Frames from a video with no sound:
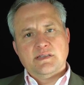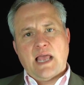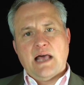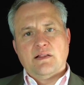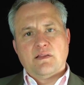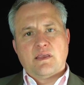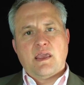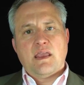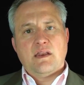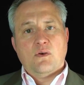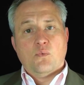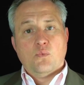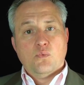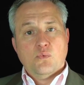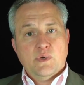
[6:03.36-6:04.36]
allocate
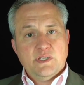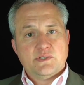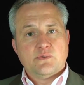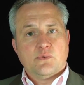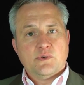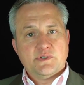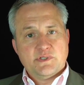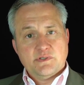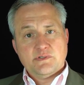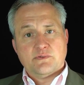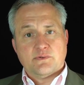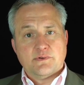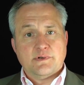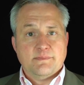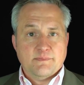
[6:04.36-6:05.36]
resources
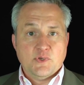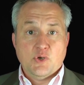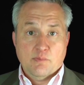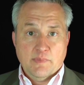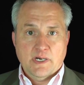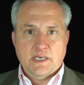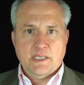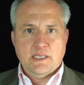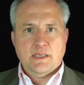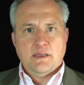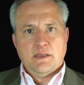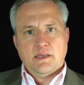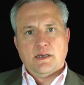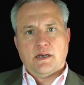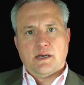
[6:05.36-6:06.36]
or your money
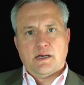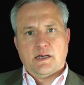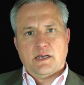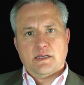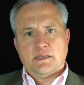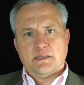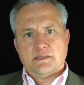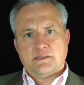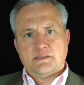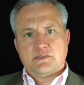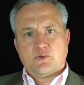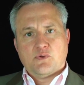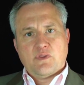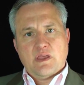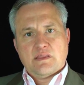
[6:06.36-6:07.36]

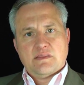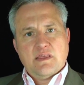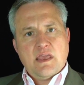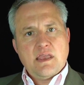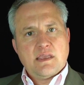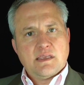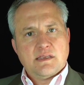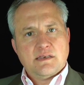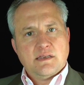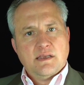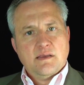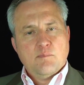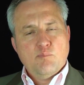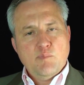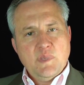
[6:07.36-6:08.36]
so that they can
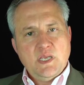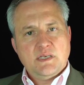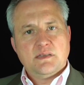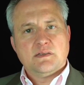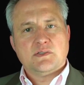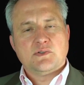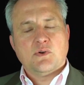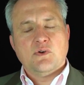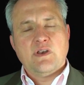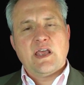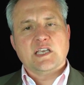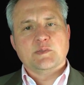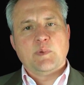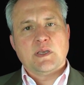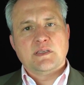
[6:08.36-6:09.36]
meet certain
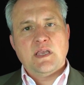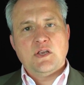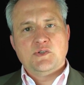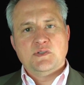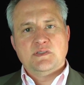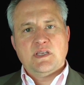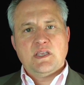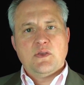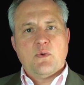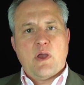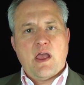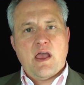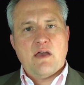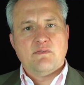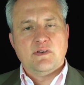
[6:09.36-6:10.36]
expectations that you
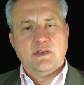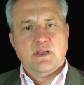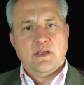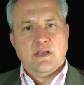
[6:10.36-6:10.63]
have, and